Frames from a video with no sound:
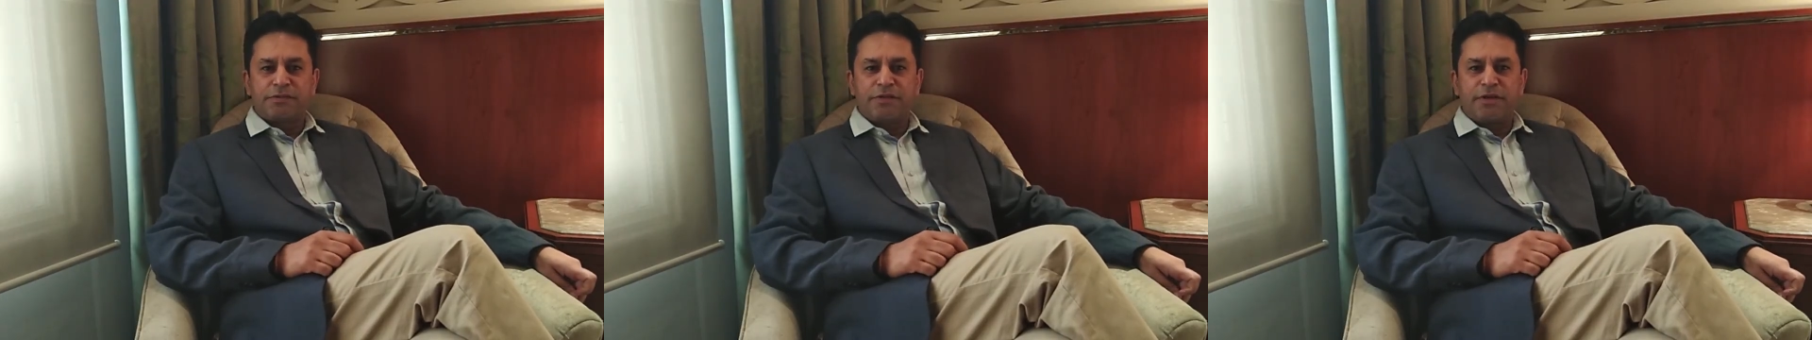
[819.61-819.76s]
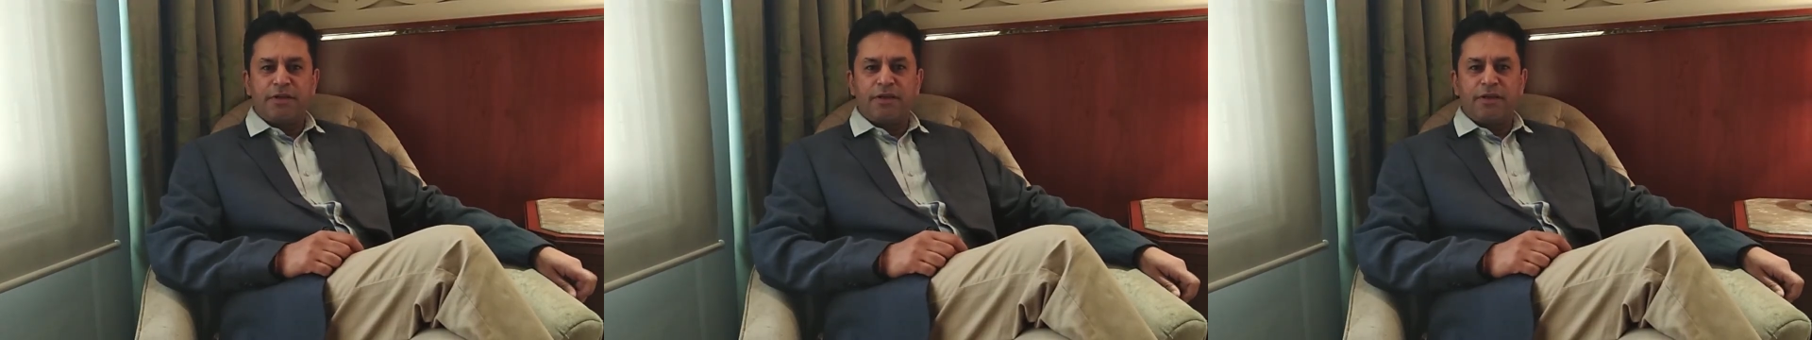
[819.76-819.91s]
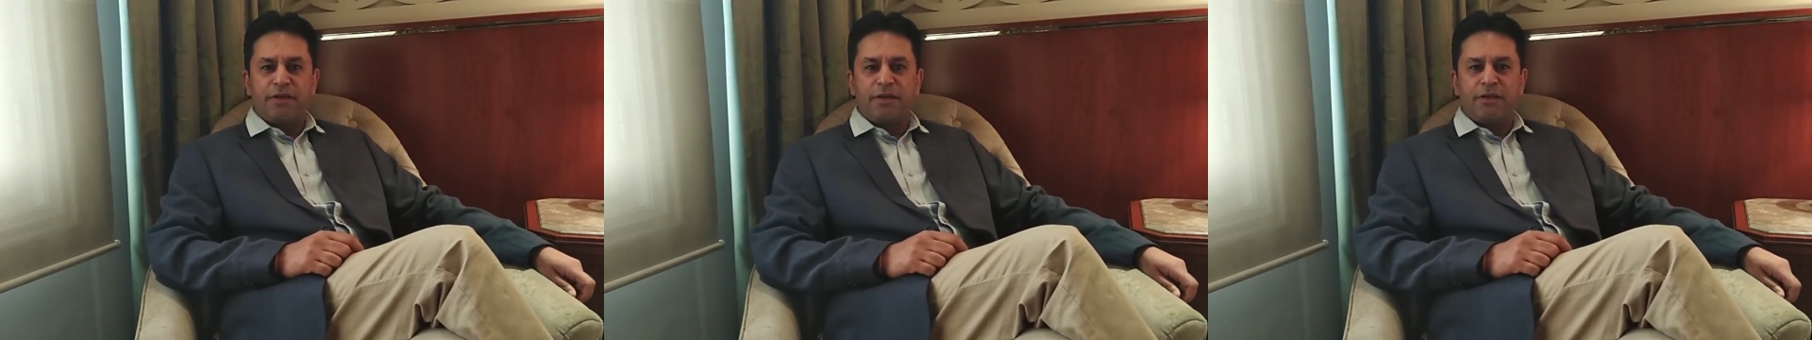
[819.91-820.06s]

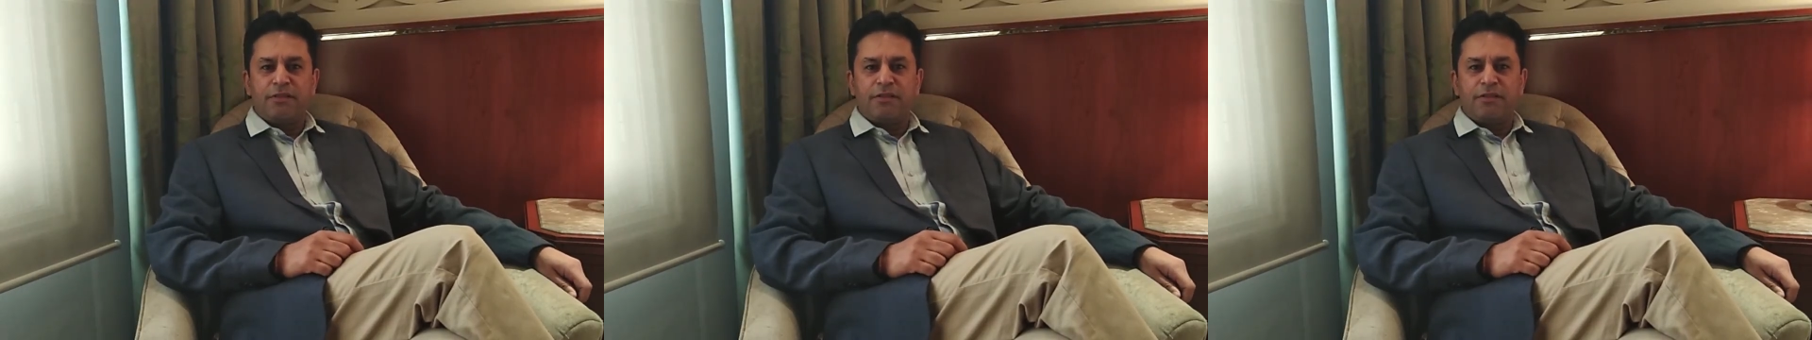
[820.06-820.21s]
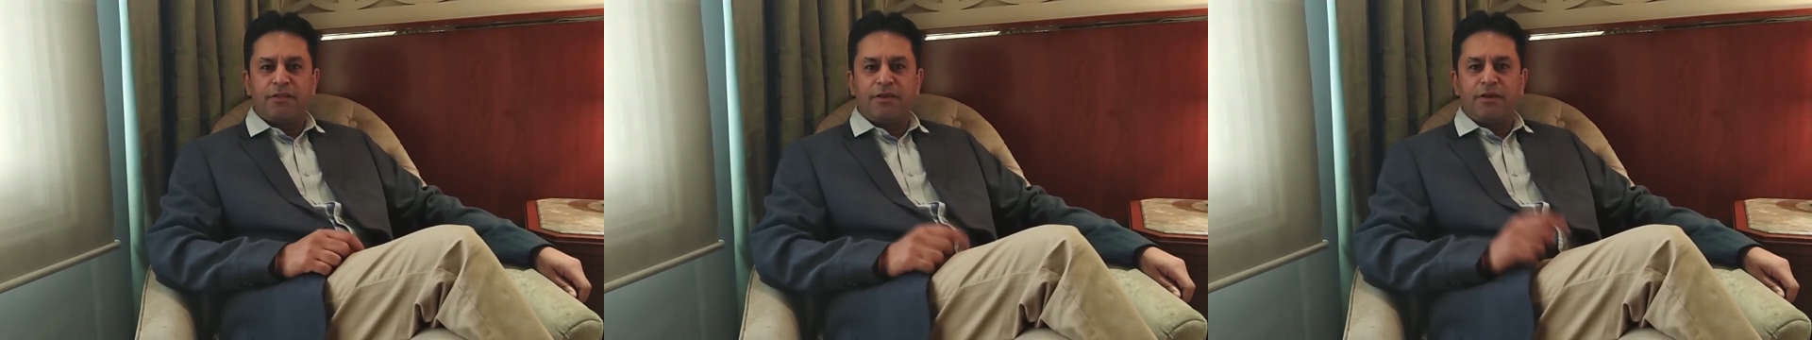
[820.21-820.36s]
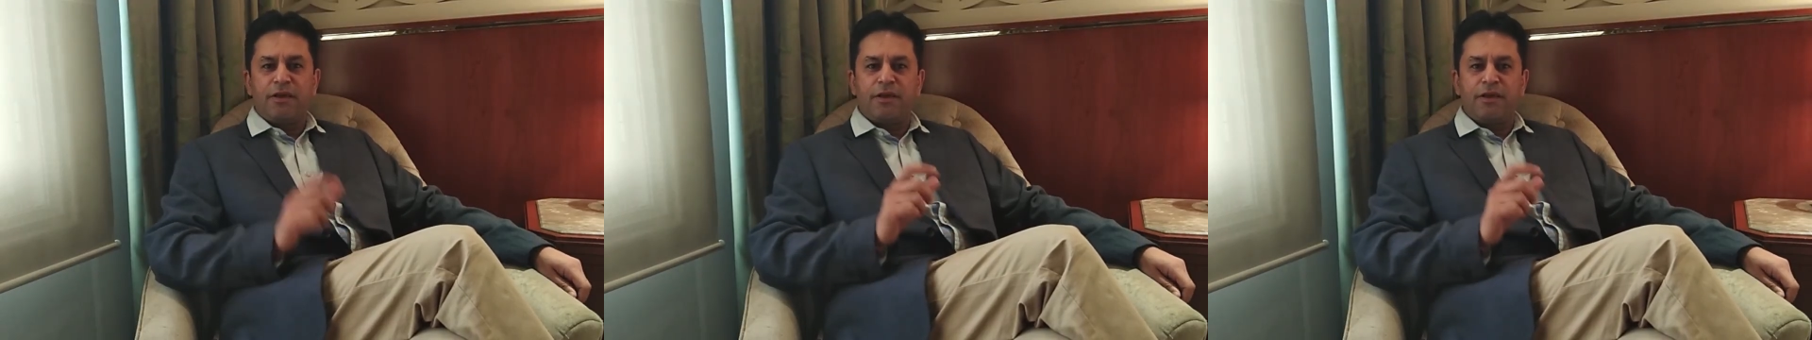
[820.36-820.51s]
really in
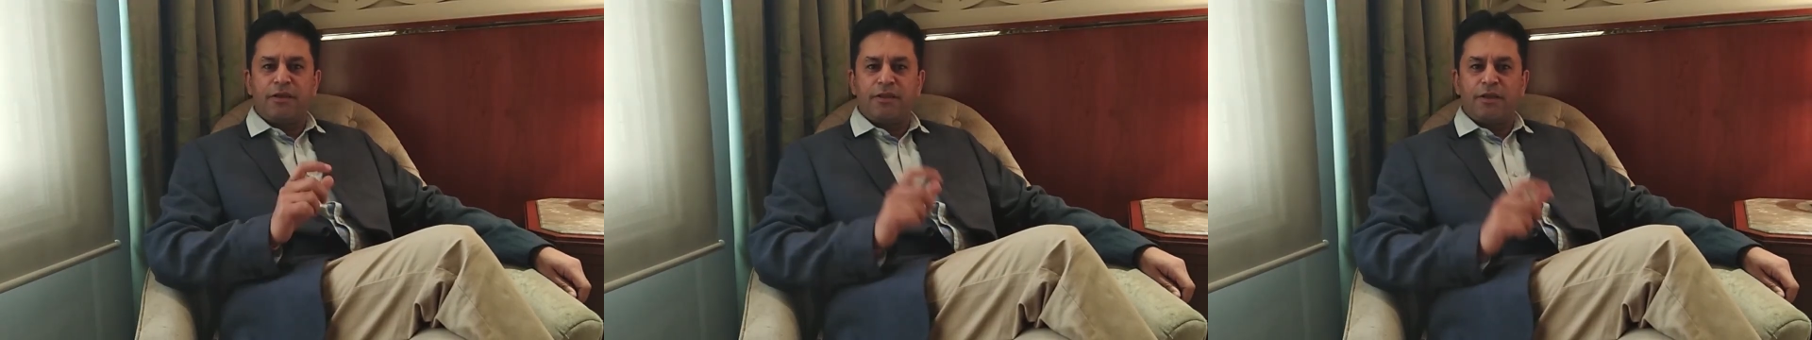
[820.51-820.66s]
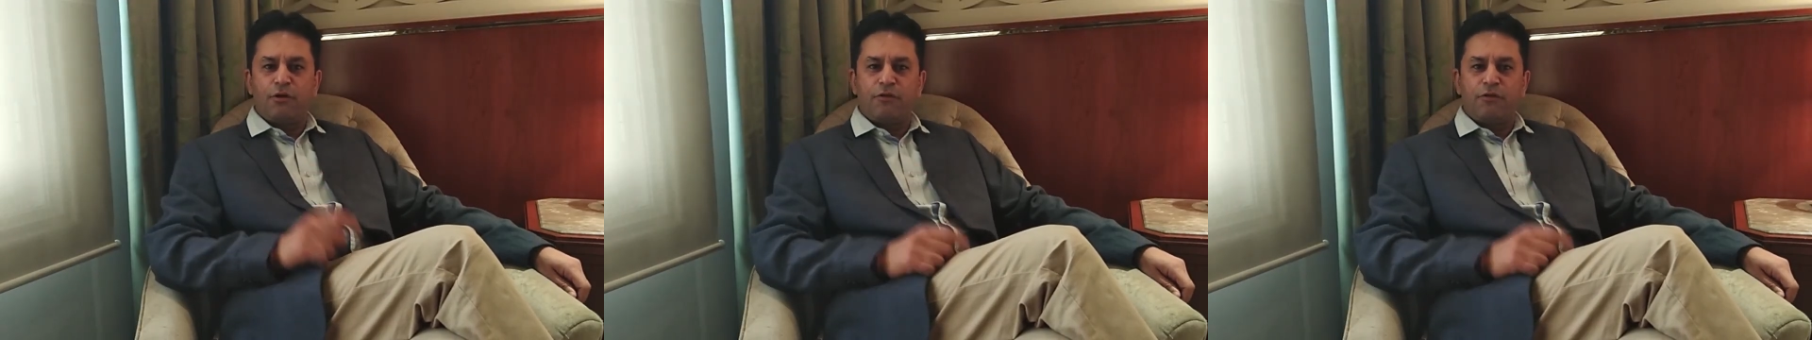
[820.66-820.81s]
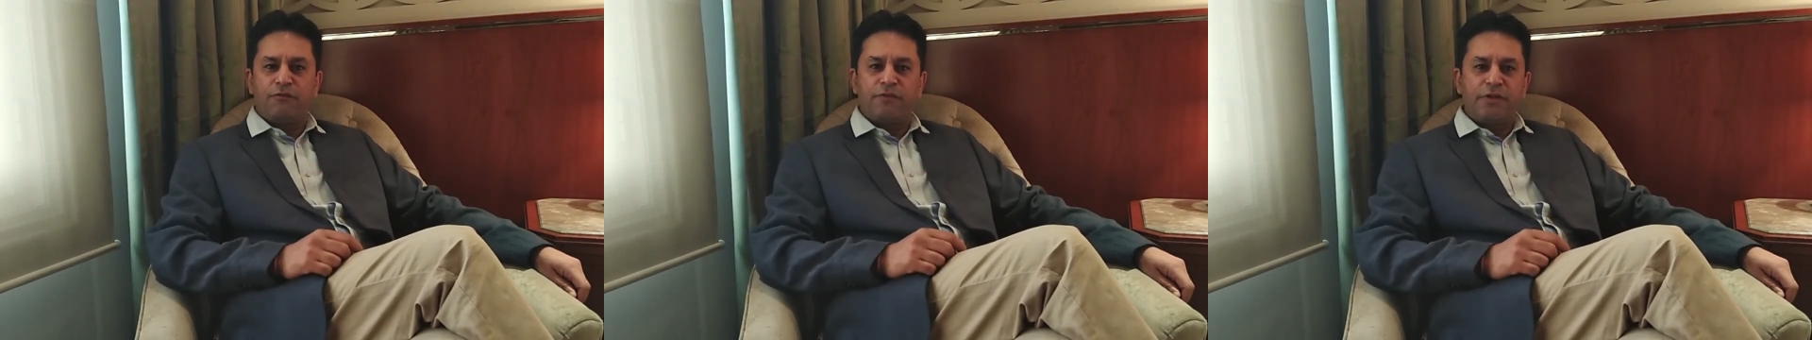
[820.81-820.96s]
the
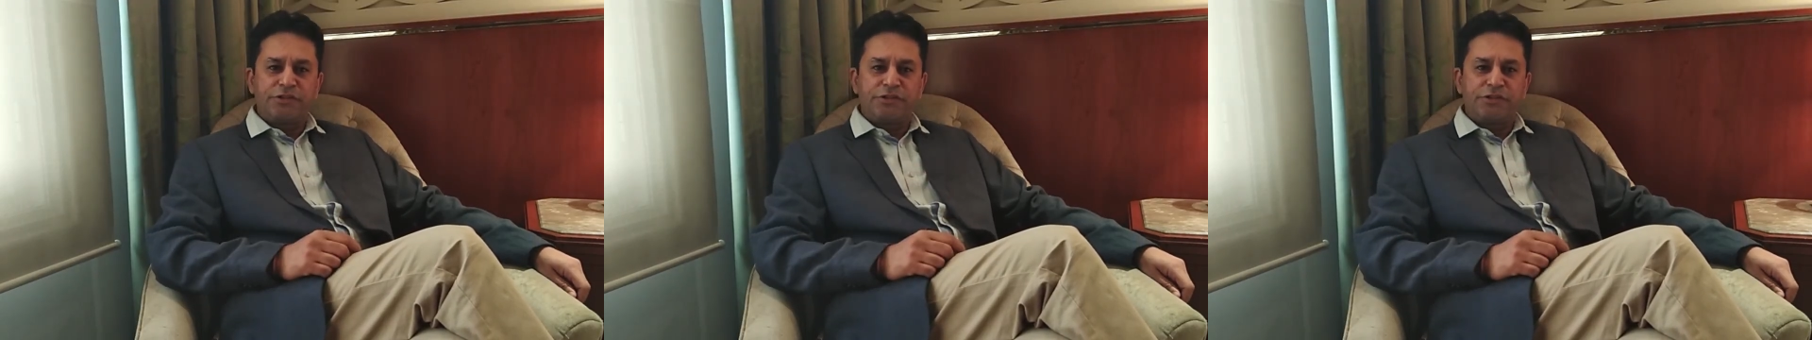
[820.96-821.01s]
area of